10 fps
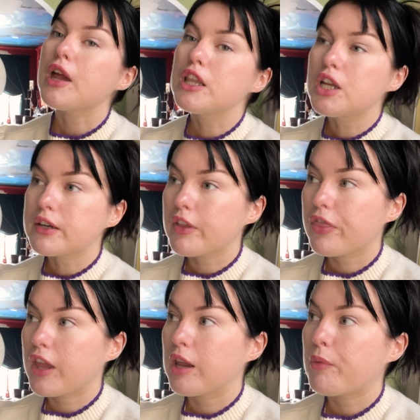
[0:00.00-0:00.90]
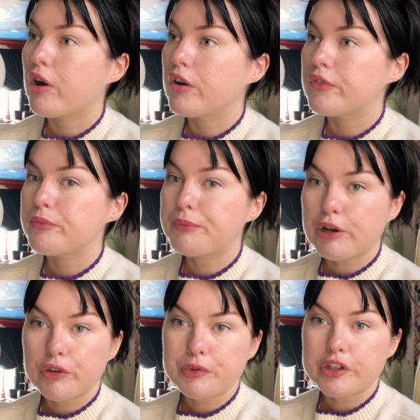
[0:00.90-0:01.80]
A lot of the theme of my
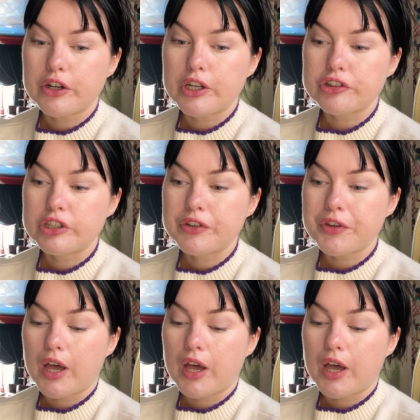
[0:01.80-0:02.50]
Christmas decorations